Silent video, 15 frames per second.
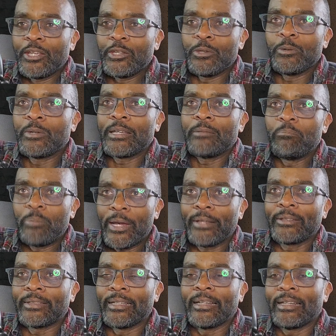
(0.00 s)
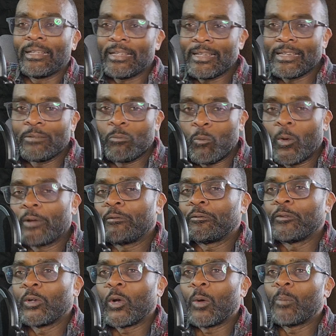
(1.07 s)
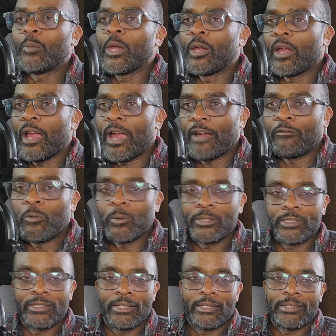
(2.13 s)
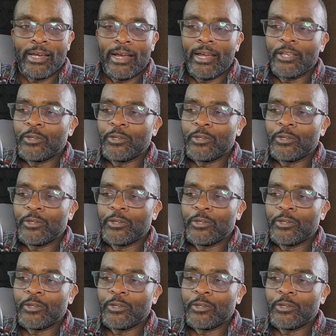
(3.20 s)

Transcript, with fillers: You can bet that in one film, everyone's going to die.